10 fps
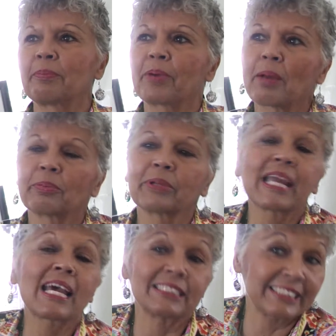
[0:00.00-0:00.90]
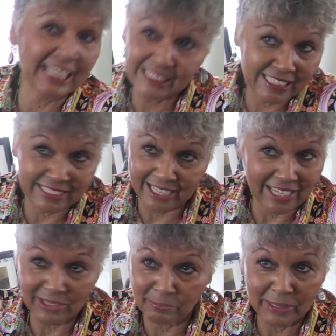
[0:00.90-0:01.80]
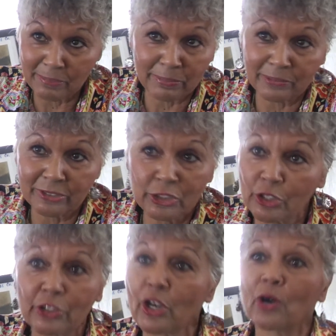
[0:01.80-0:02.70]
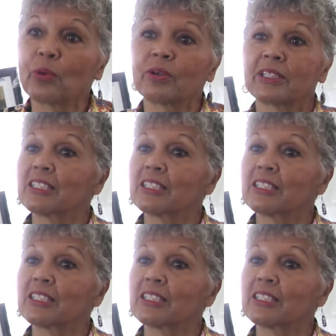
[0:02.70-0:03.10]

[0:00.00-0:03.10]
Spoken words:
probably had designated people to go